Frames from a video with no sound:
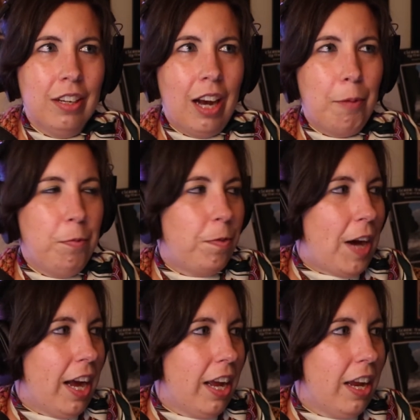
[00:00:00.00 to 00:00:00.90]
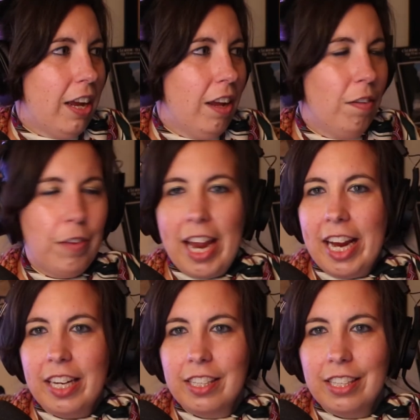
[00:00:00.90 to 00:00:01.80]

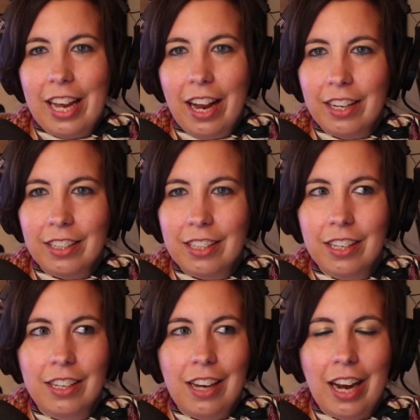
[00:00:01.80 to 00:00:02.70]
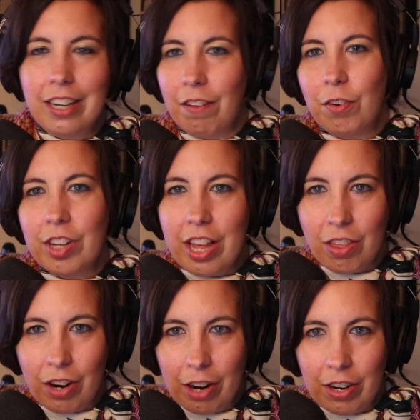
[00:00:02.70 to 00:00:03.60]
5'8", and I never really
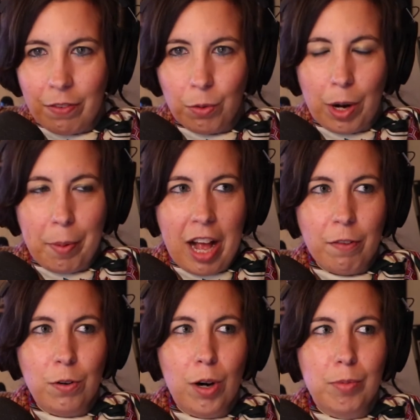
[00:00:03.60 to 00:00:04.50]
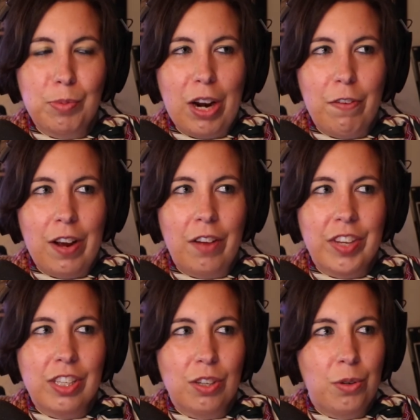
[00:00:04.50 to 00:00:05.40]
thought I would ever wear platforms, but I found
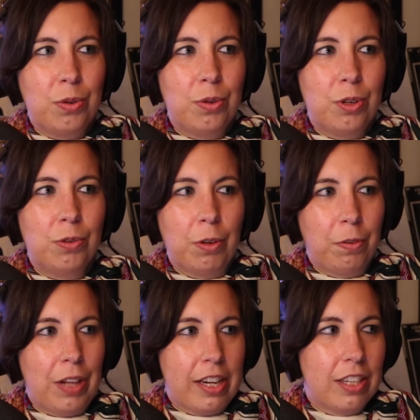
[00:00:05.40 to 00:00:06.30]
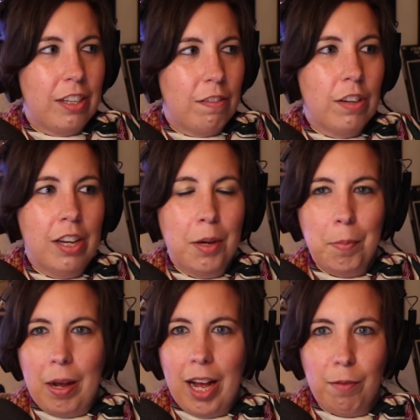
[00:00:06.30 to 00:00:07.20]
these cool reflective
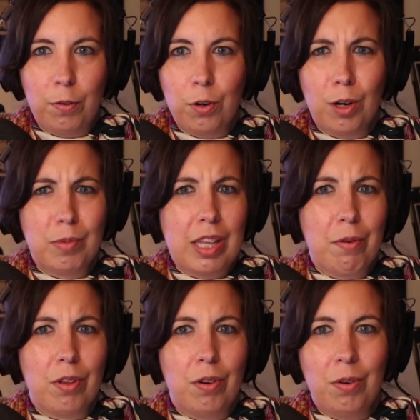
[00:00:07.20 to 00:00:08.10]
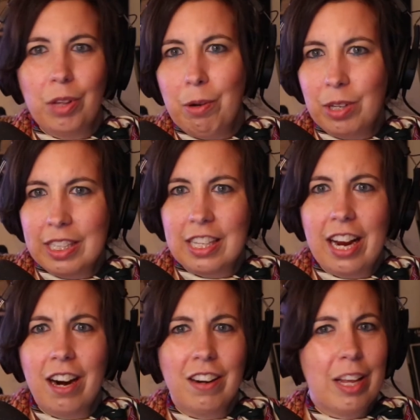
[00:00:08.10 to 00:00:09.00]
platforms. They were the only ones
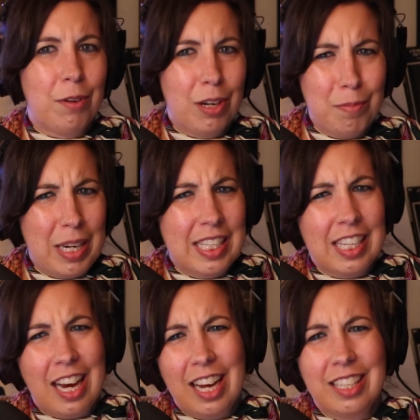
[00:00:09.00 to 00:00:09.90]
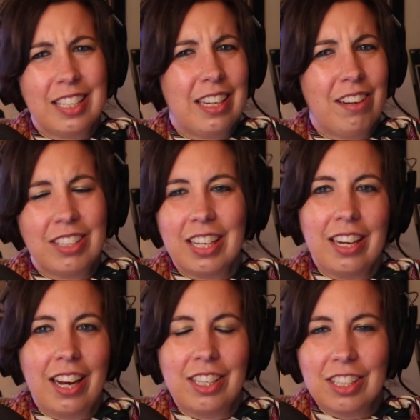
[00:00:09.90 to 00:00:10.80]
there and they were in my size, and I was
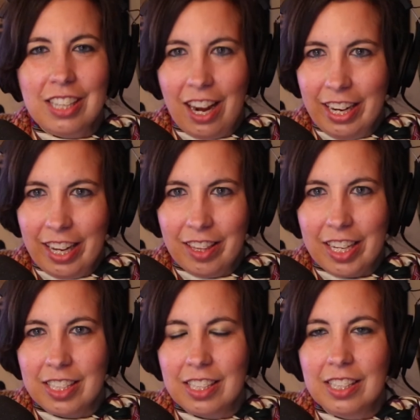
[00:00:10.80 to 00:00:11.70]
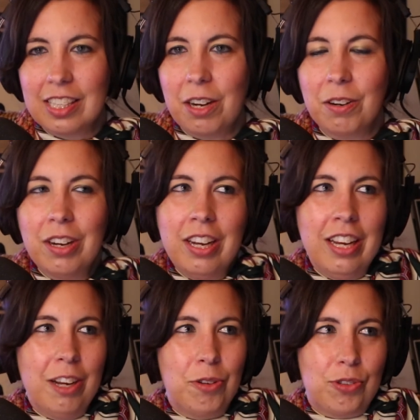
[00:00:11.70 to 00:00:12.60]
like, I just got to get these. And so
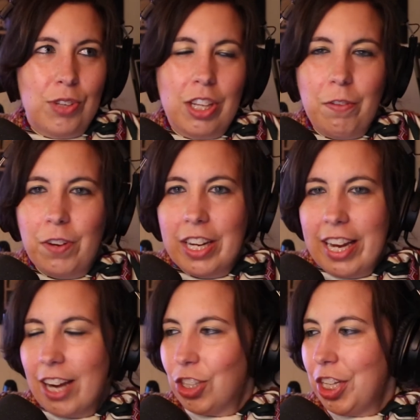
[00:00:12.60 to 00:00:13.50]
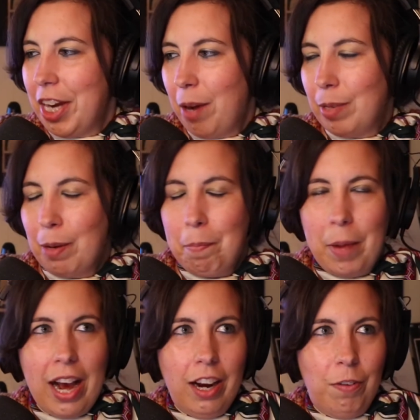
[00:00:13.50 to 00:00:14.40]
it was really funny actually coming
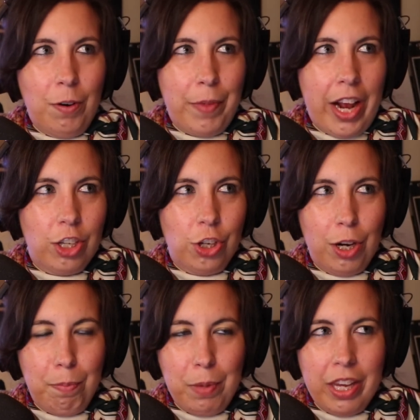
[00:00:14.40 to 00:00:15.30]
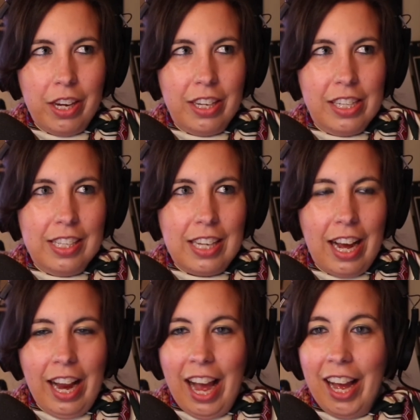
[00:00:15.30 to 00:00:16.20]
back from that trip because I
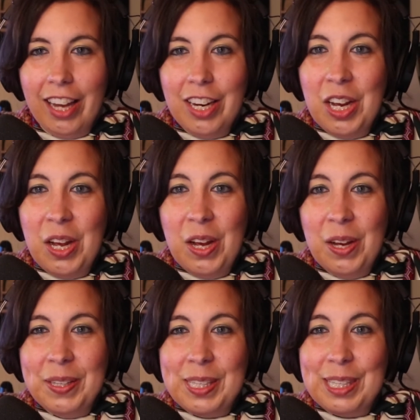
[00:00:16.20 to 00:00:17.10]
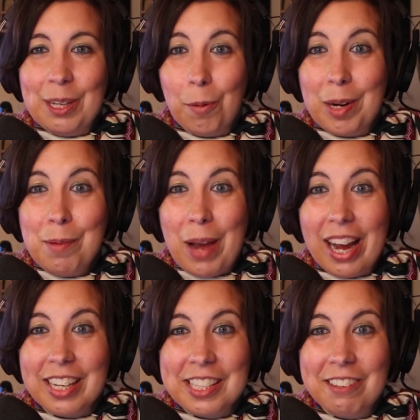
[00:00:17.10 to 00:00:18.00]
had so many
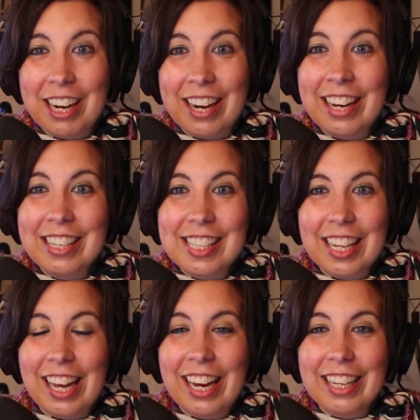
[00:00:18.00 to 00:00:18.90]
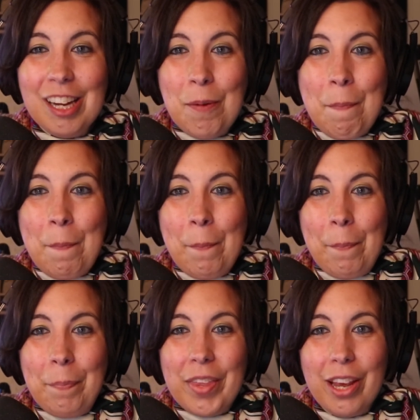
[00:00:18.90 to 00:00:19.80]
bags, you guys. Like
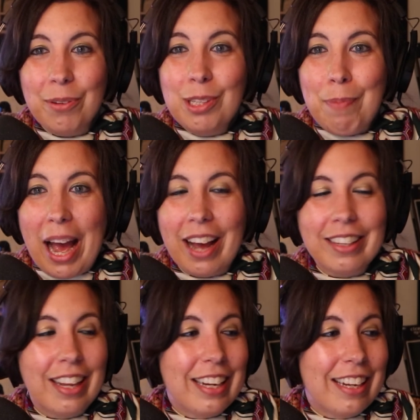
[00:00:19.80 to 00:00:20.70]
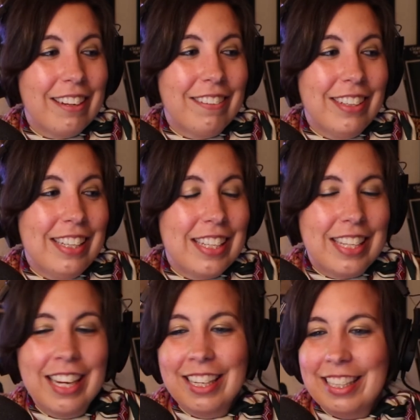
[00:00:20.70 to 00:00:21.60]
it was bad. Like it
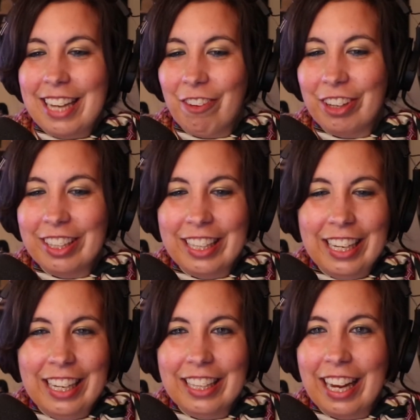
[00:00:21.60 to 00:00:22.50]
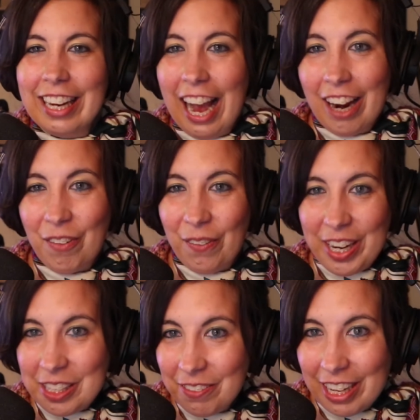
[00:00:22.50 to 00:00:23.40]
was definitely like had
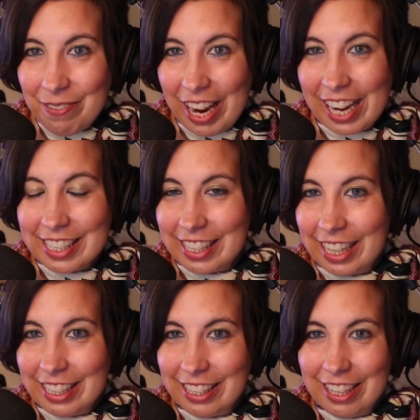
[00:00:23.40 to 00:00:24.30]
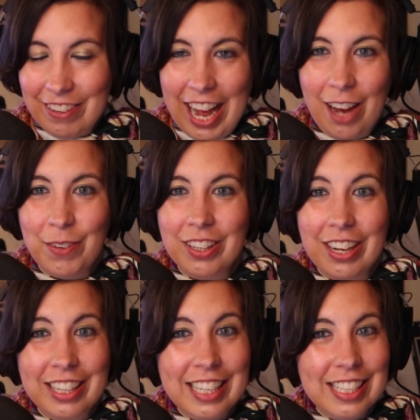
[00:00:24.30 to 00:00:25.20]
way too many bags than I should have had. But luckily,